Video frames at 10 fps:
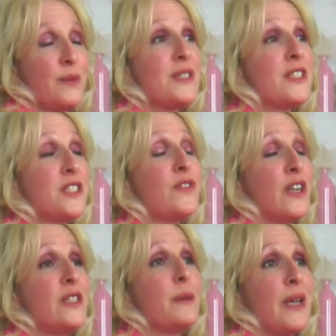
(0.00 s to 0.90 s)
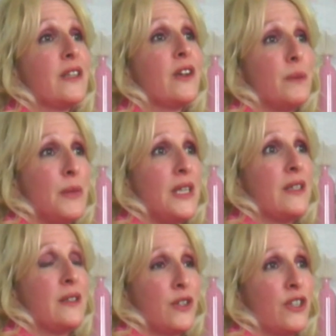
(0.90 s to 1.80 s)
The business is very dependent on
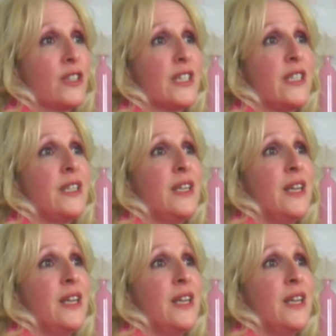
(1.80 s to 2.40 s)
me currently.